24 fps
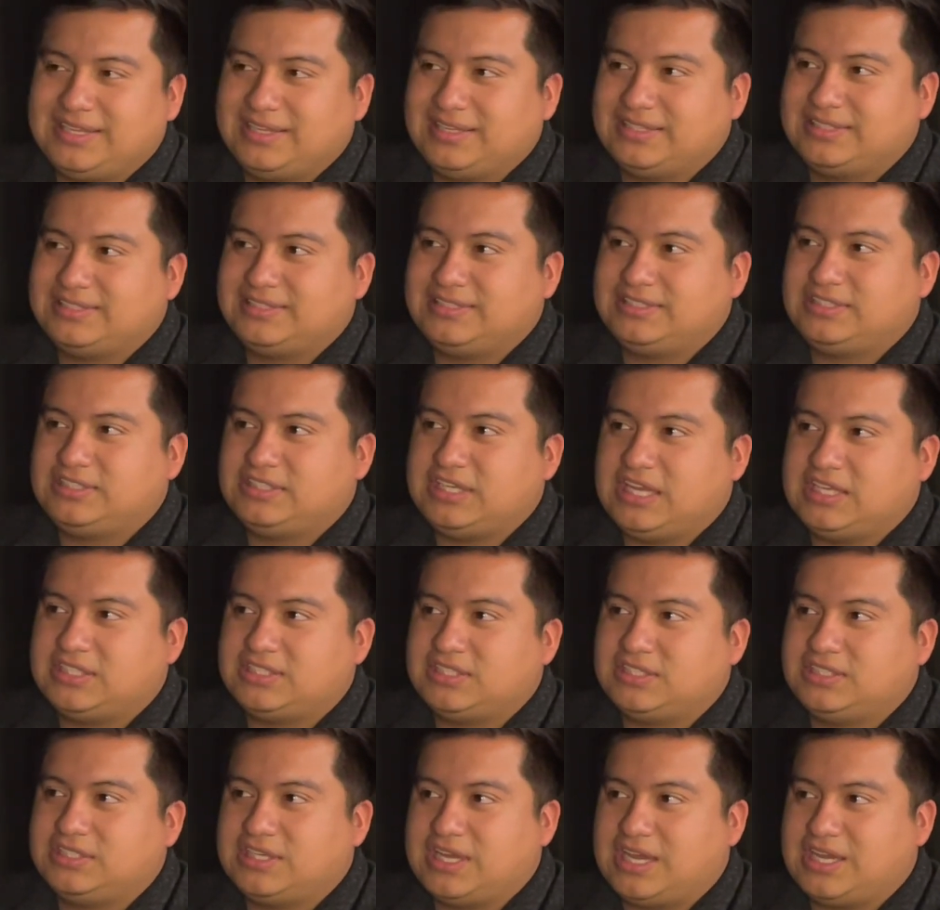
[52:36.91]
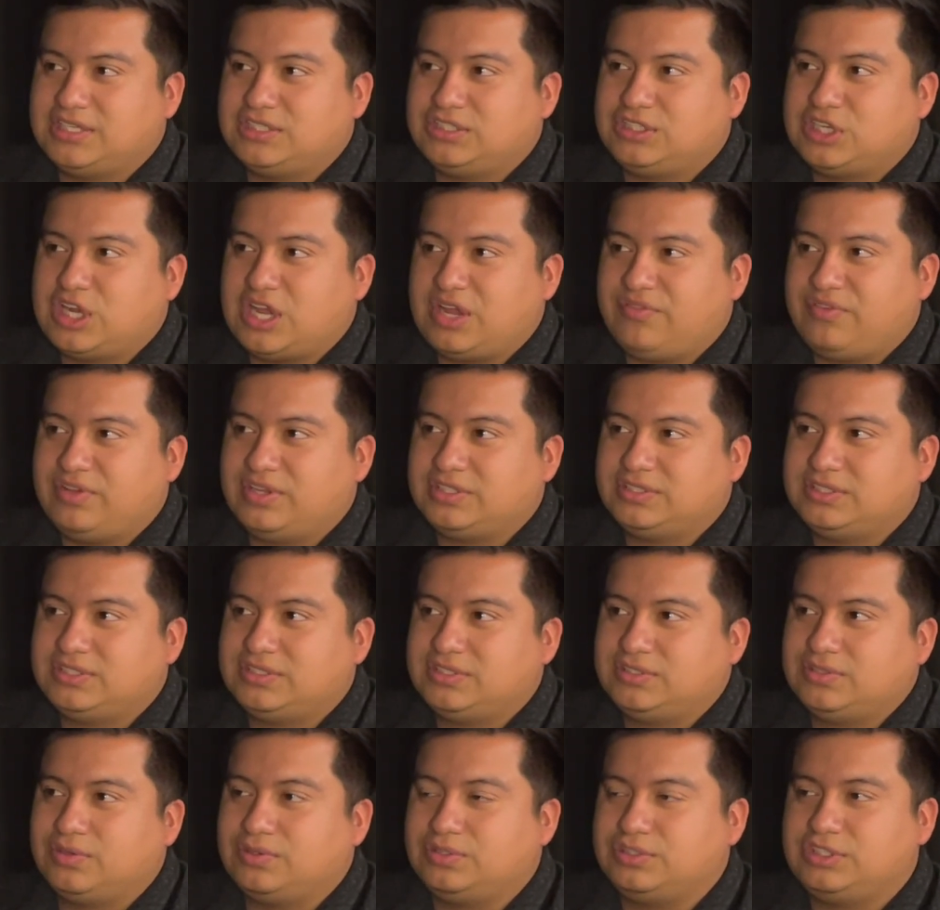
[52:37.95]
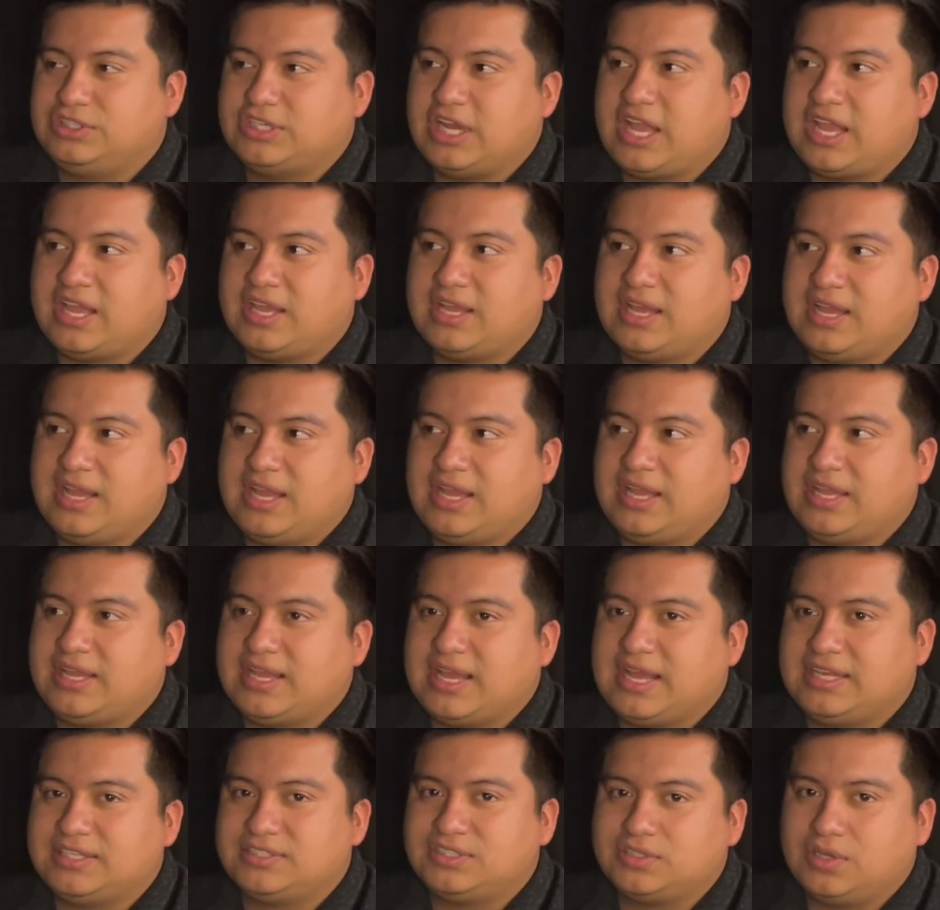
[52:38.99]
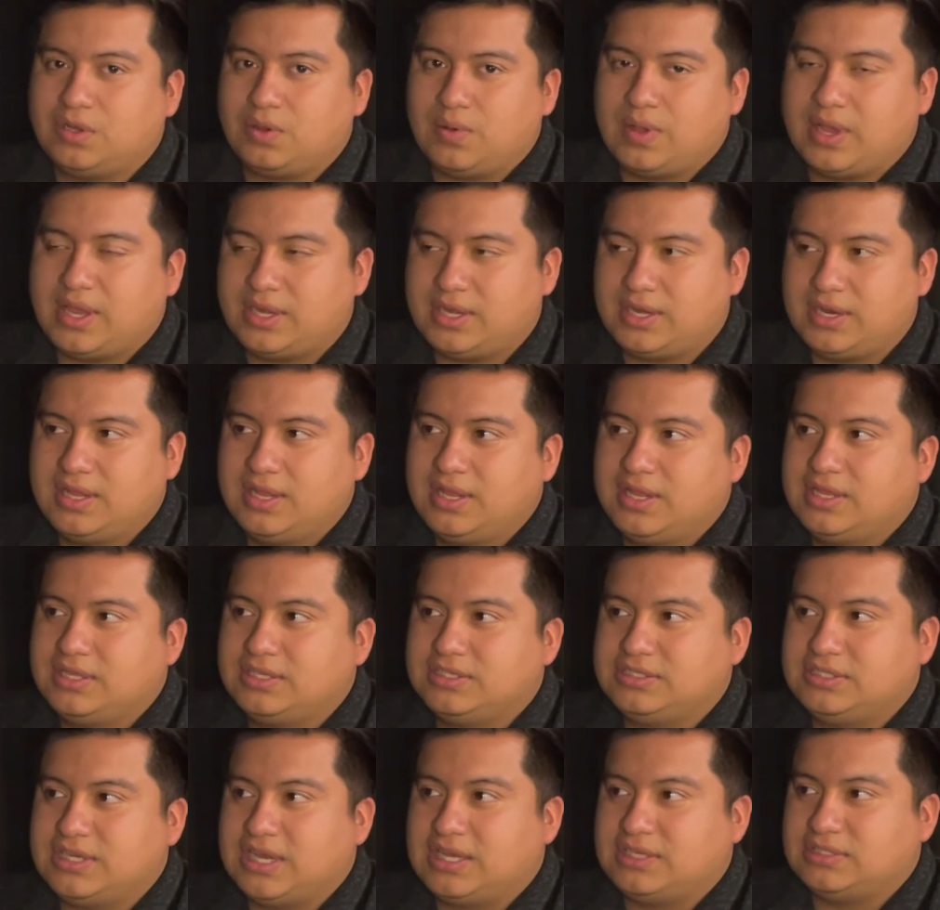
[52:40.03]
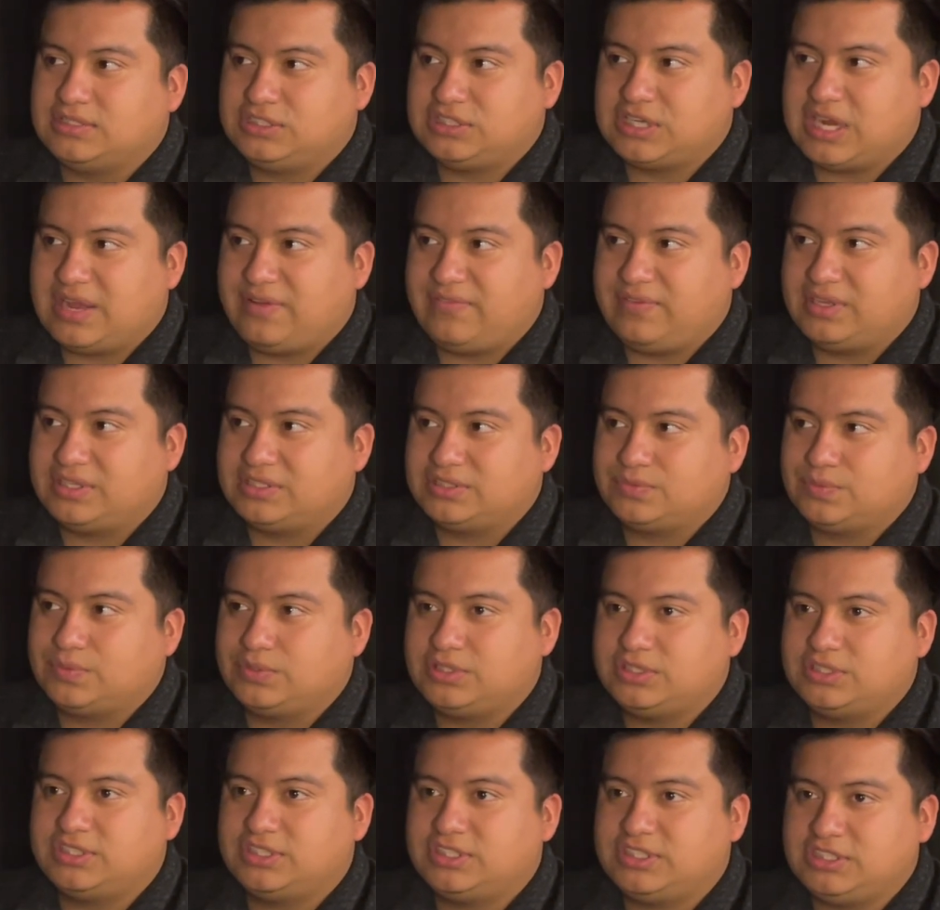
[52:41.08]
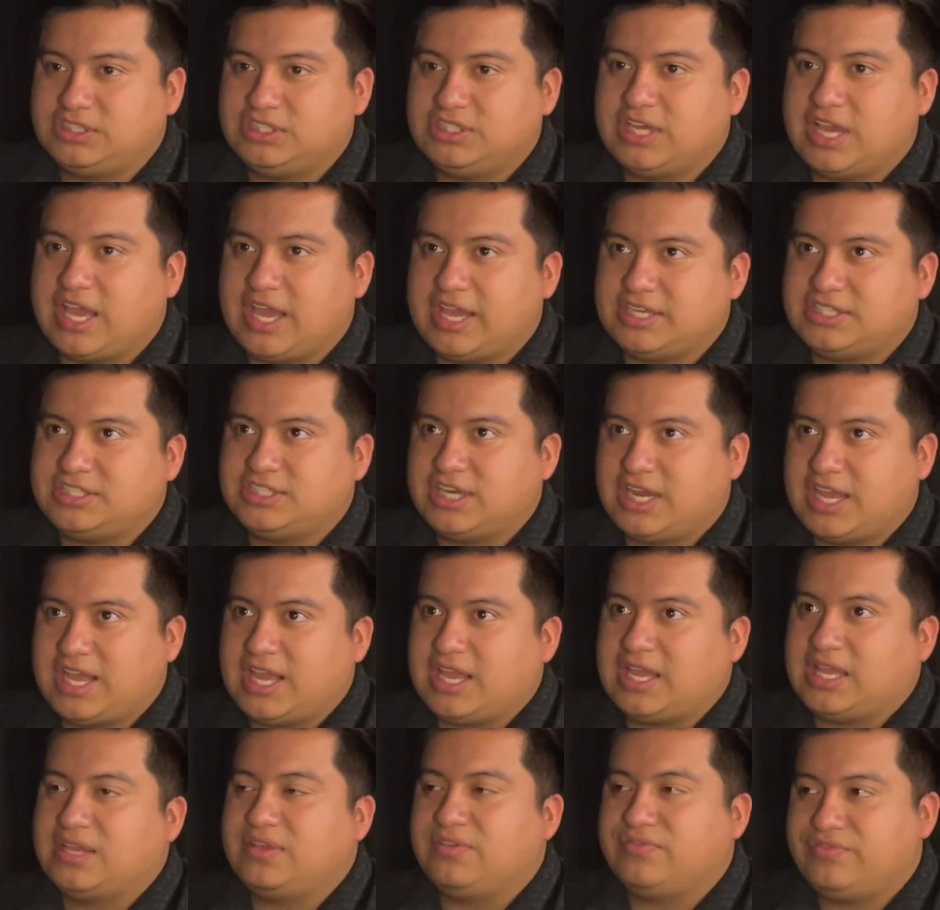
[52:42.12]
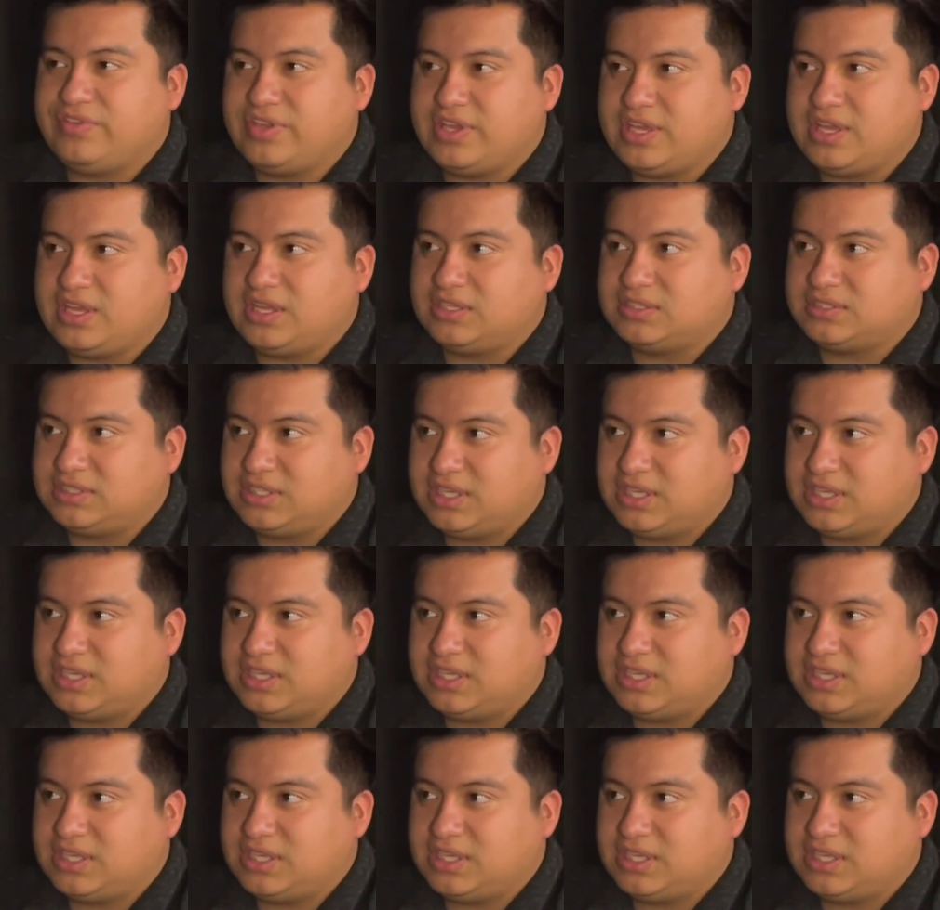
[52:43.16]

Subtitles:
it's jason.chavez, so jason.chavez, which is chavez,